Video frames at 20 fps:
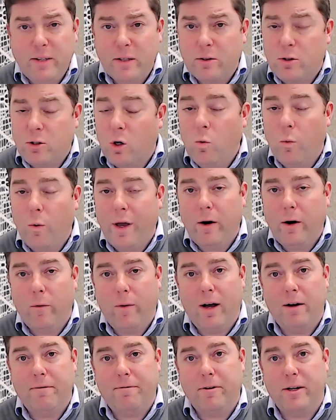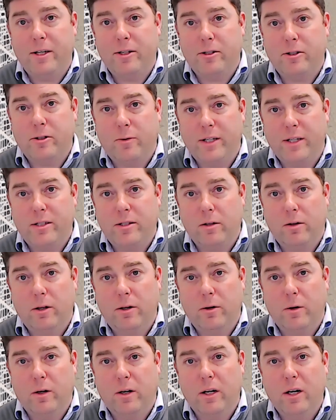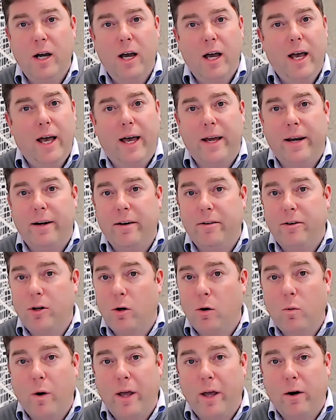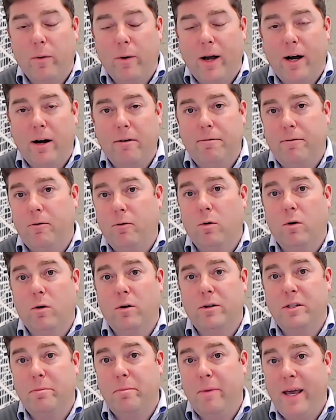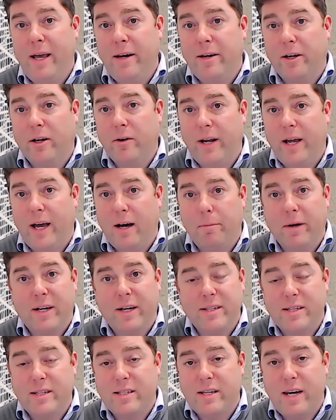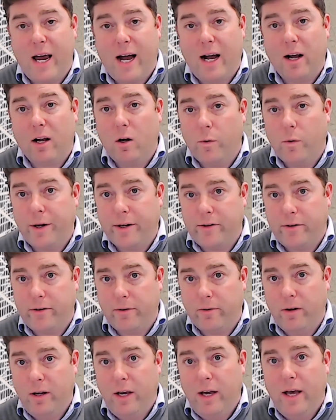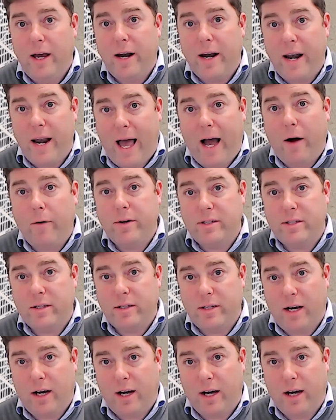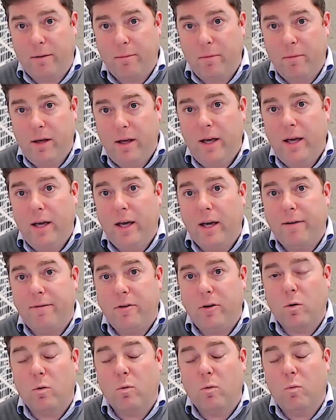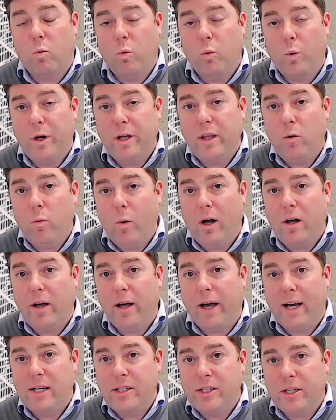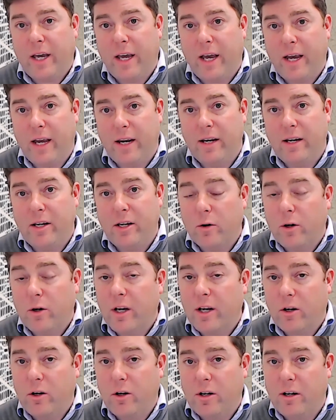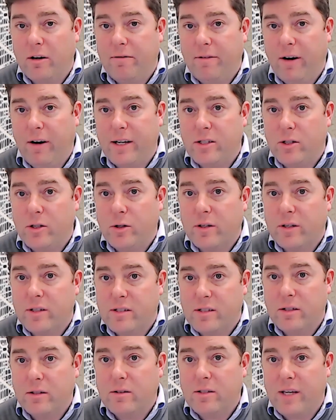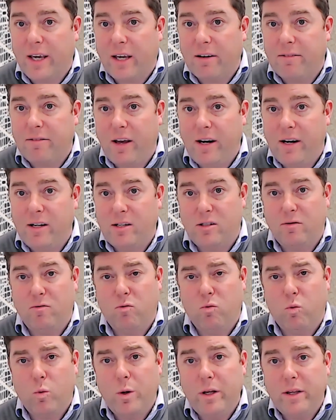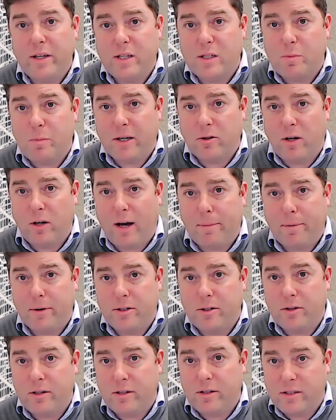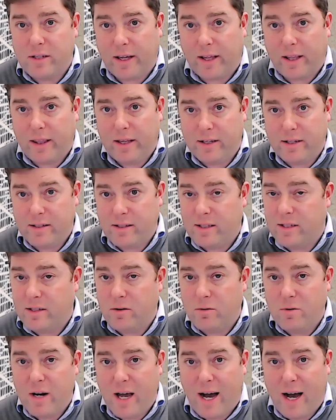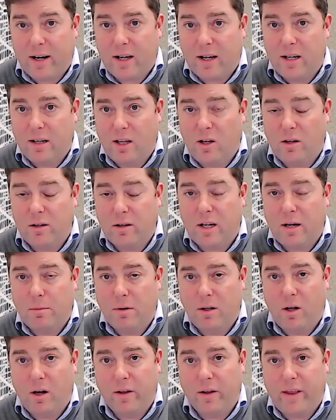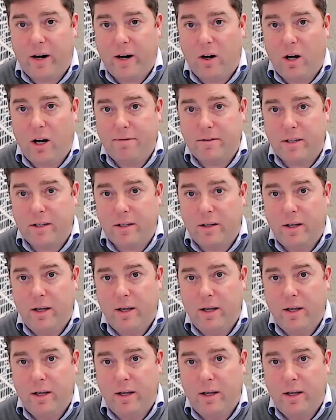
don't wait around for interest rates to lower and don't wait around for demand to go down because it's not going to. Now is the time. If you're really well educated and you get good advice, you can still take advantage of really special opportunities like this that do not come along that often.